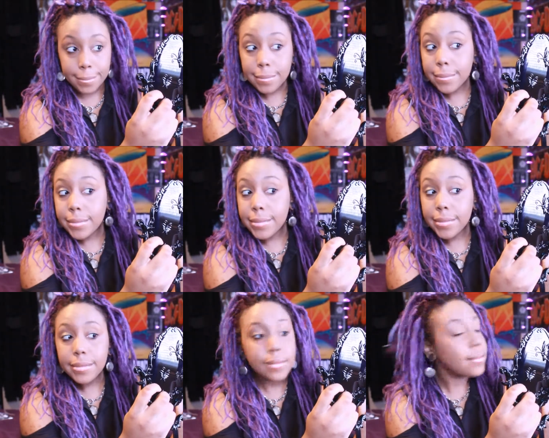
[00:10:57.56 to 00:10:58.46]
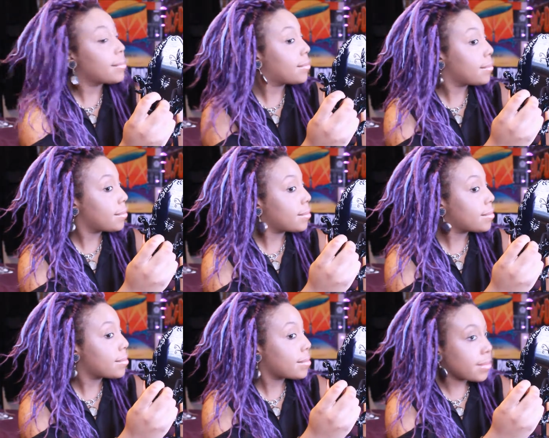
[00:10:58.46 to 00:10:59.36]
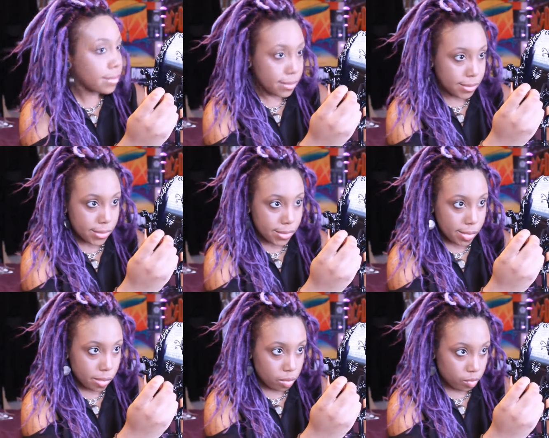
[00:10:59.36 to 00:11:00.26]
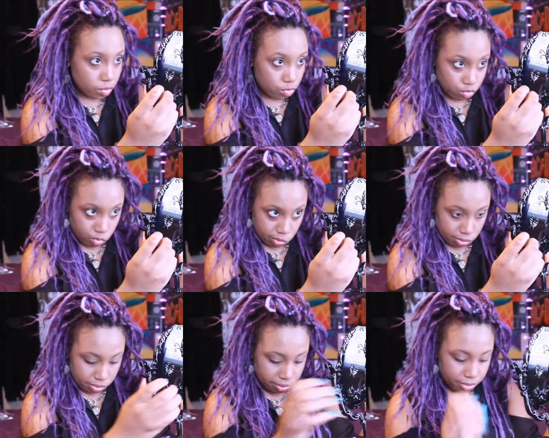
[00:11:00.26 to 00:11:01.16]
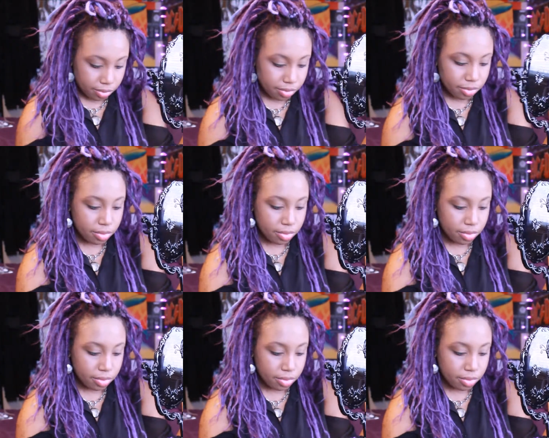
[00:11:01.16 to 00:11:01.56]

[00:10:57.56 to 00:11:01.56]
(silence)